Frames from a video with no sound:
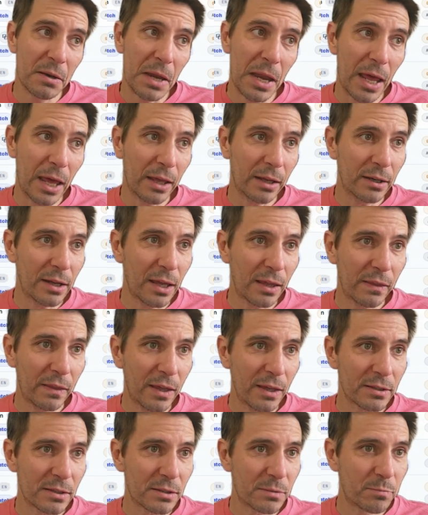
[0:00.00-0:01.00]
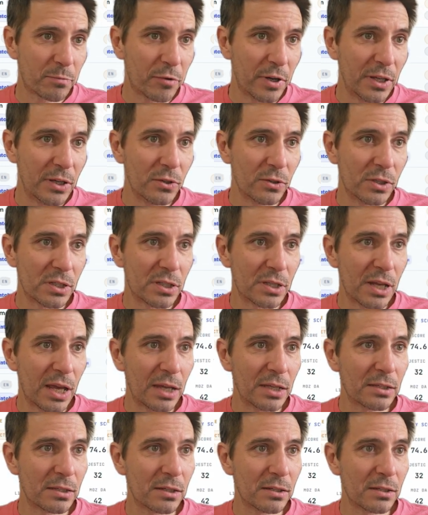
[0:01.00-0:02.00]
Now that's pretty good
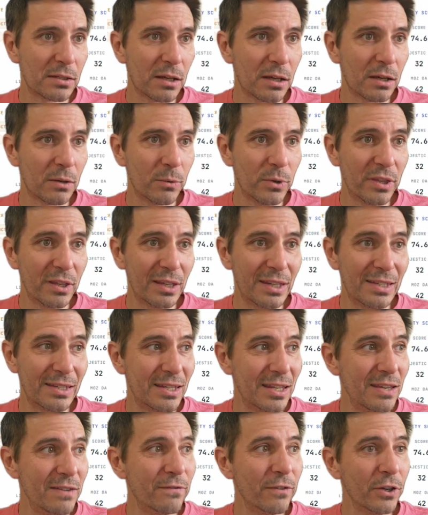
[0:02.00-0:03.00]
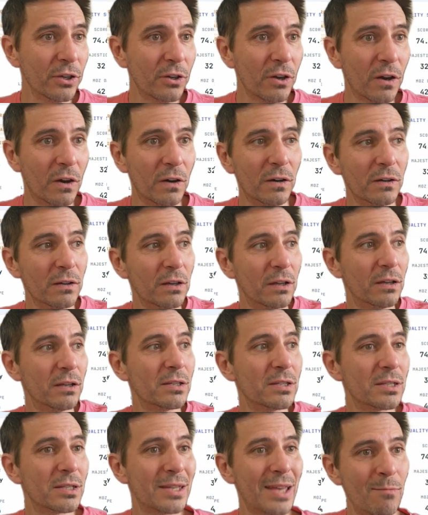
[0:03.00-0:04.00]
stats to start with. It's even got a
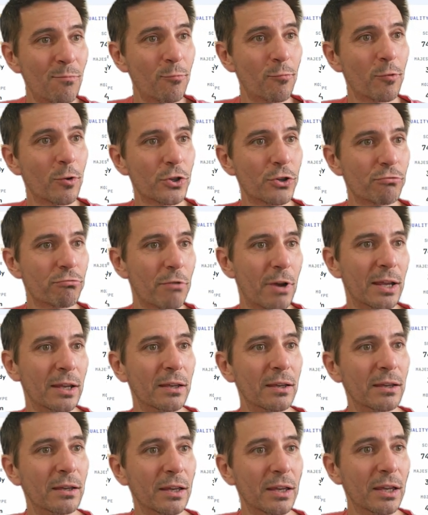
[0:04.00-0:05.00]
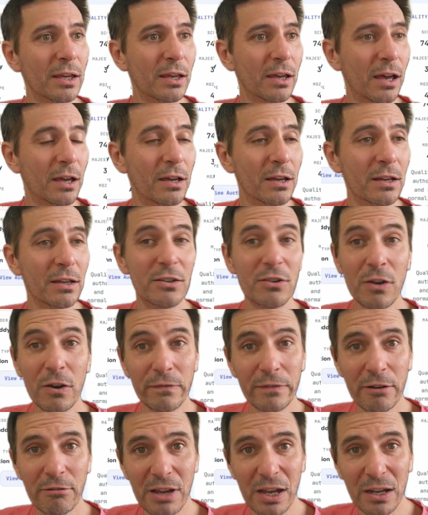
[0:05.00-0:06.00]
SEMrush rank. Not a
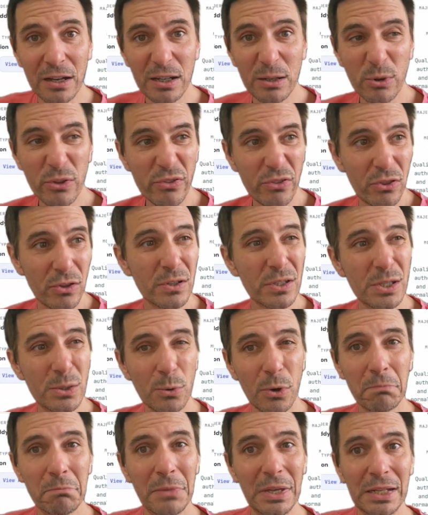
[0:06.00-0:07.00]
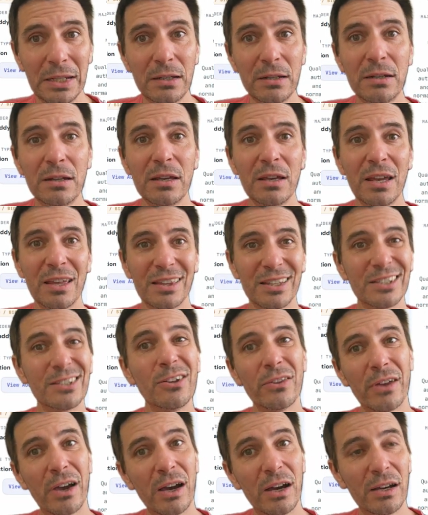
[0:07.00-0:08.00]
very high one, 31 million. That's
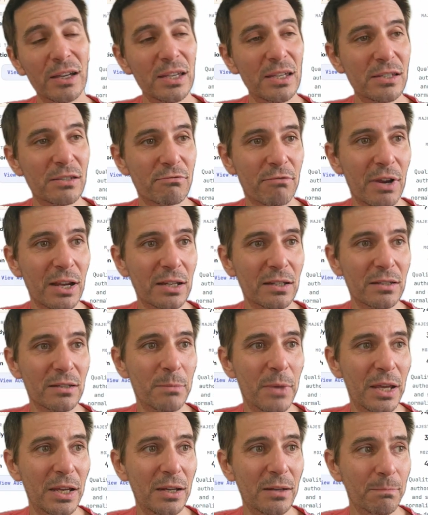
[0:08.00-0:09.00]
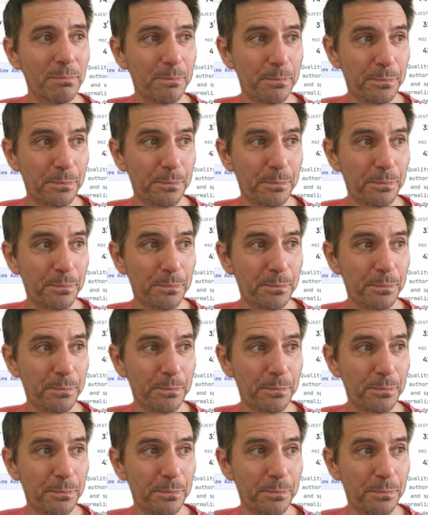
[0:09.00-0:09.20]
not the highest ranked domain.